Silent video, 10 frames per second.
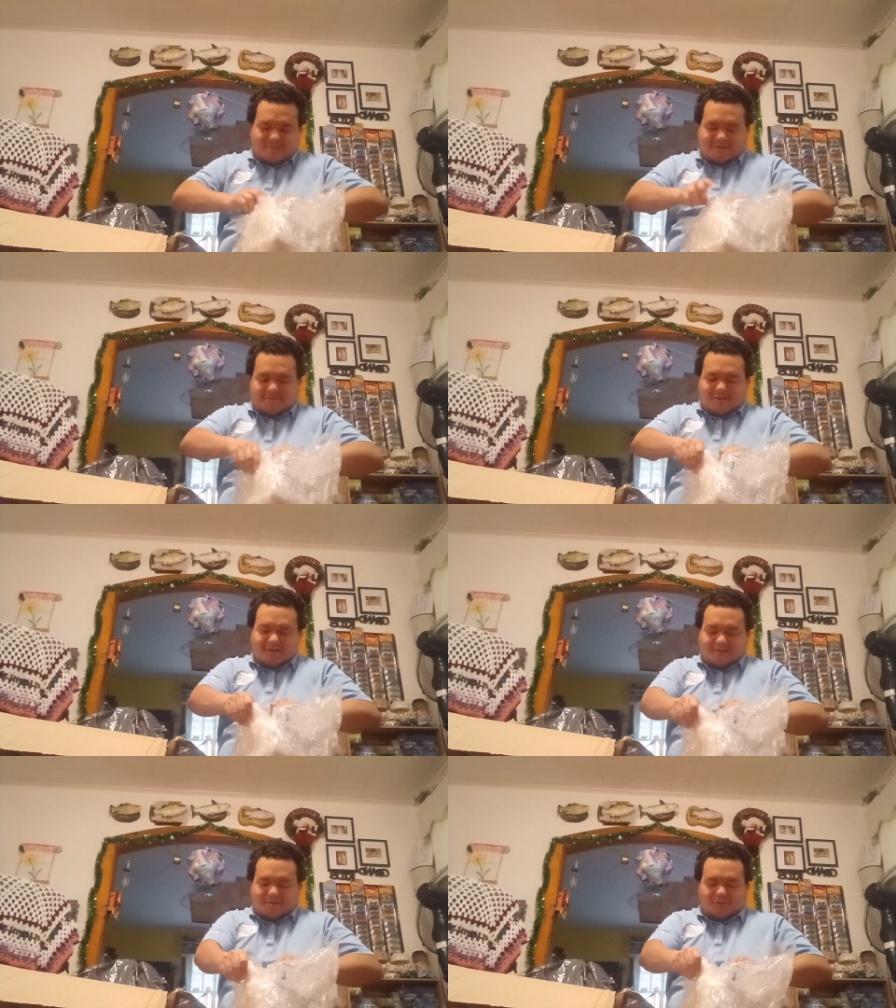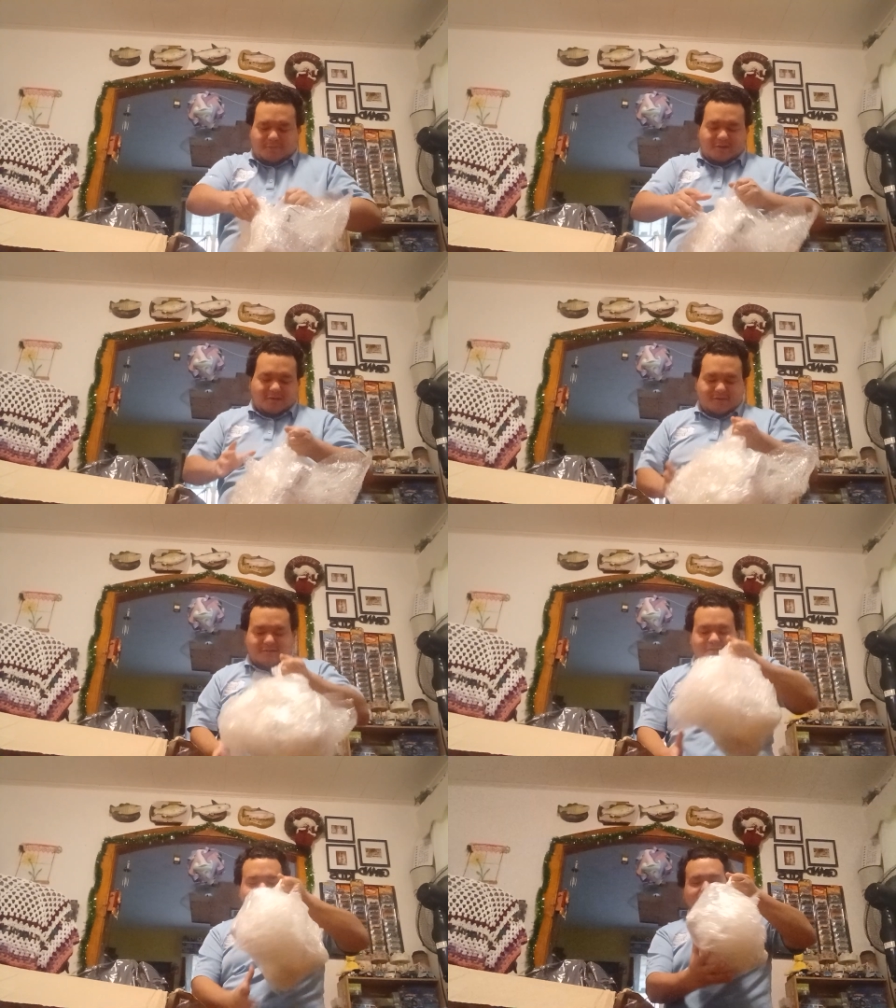If I can get this open, that is.
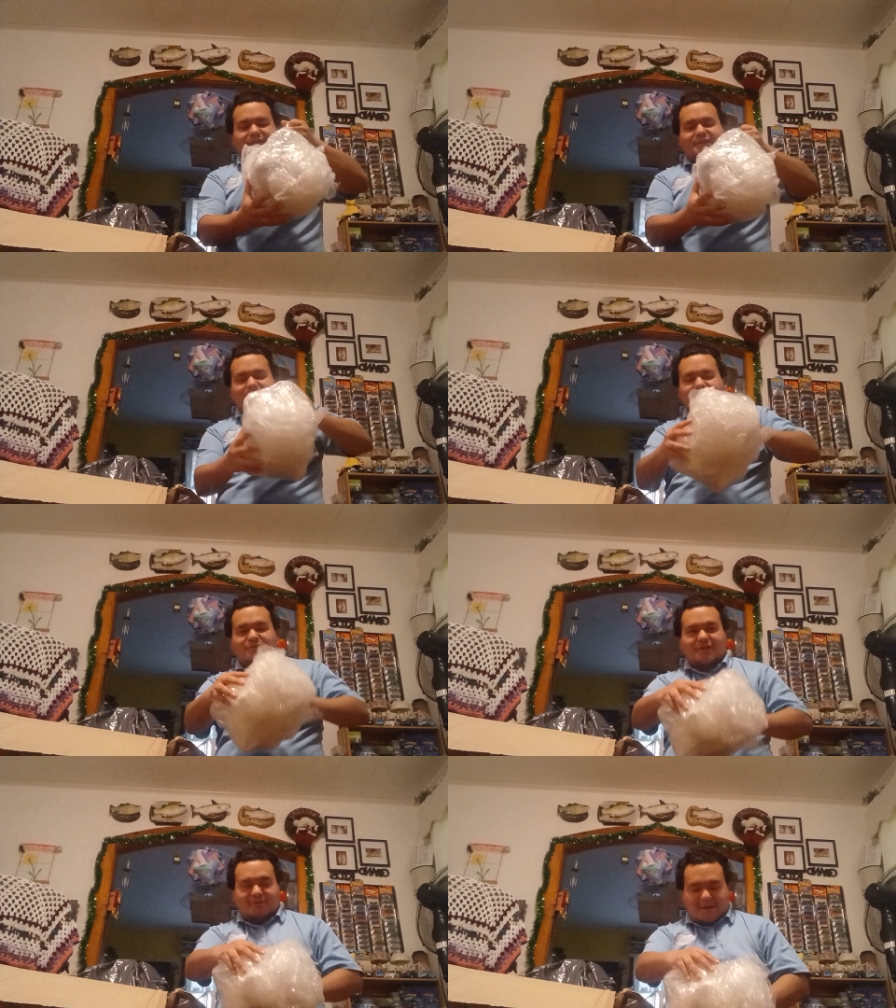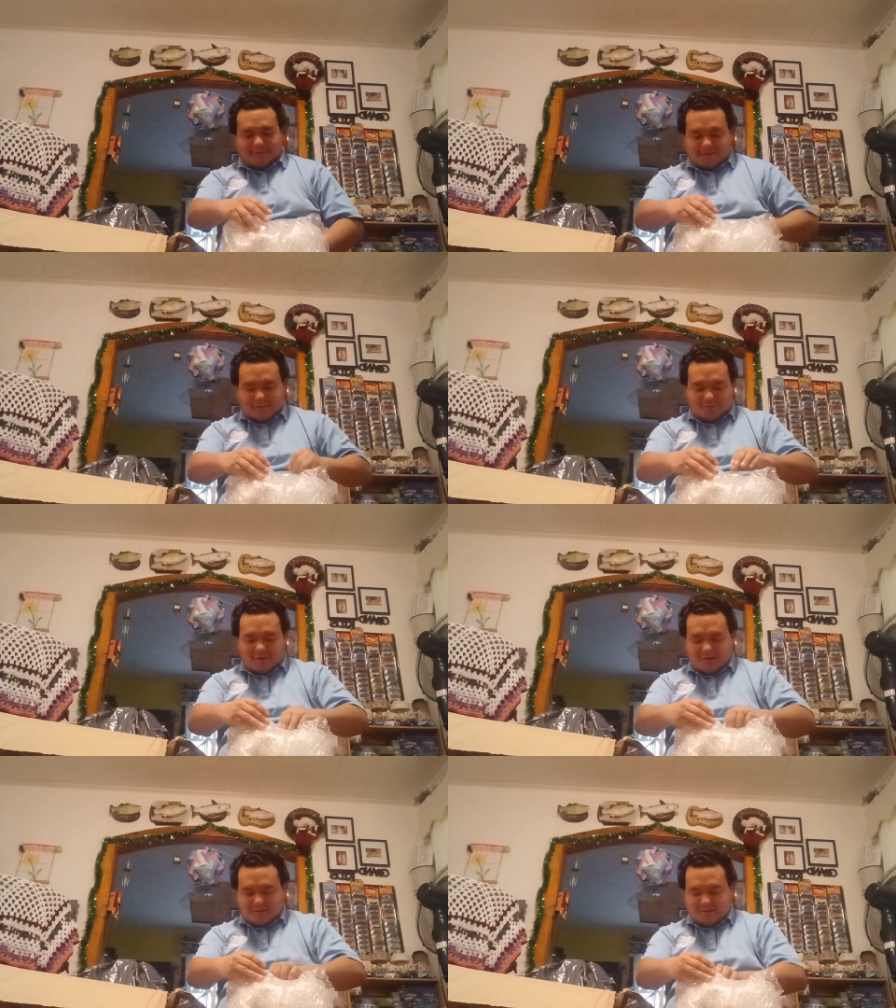Geez, you really wrapped this up
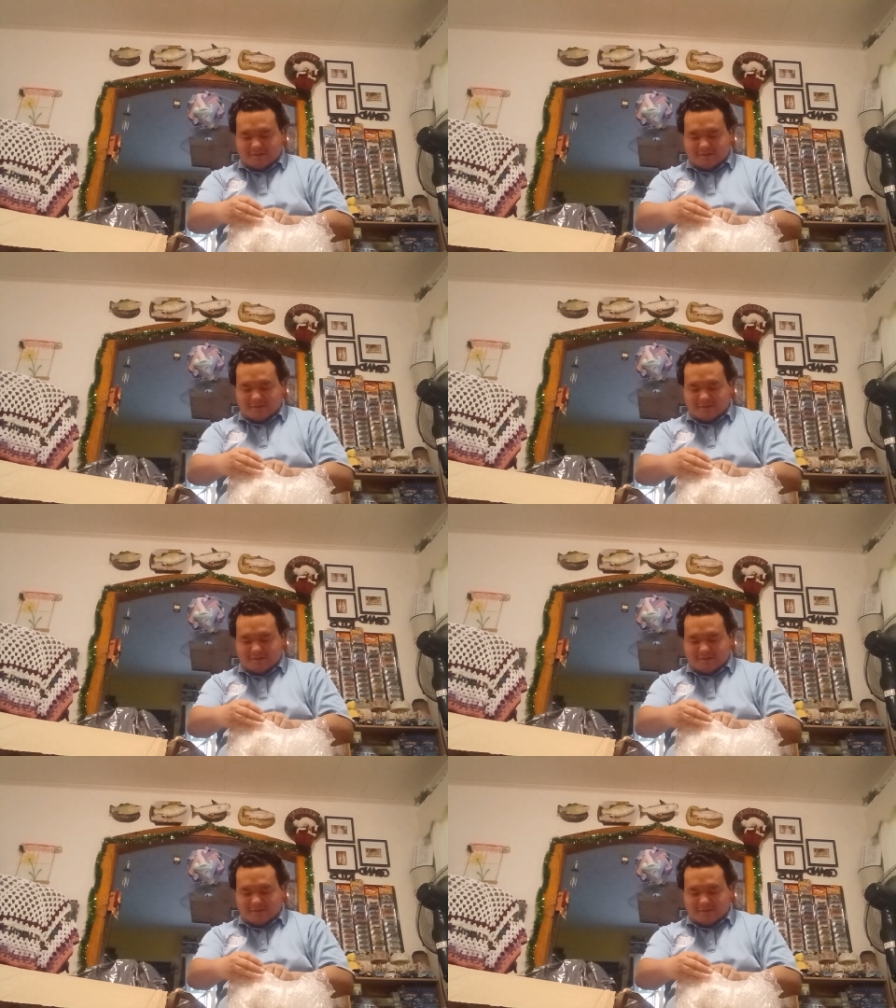well.